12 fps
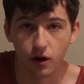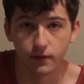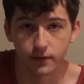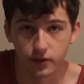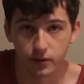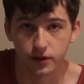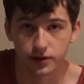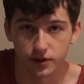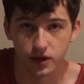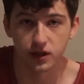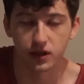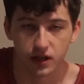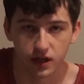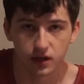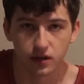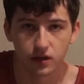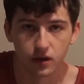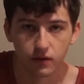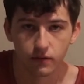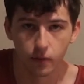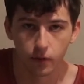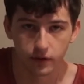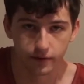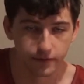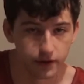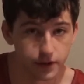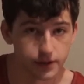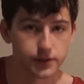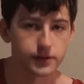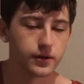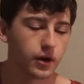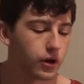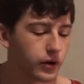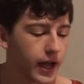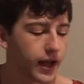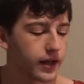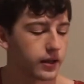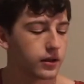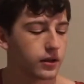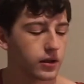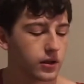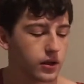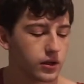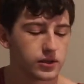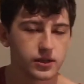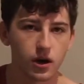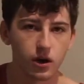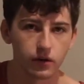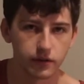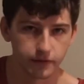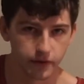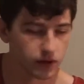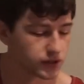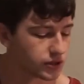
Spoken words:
all the chords you're going to need for the verse, okay? So the verse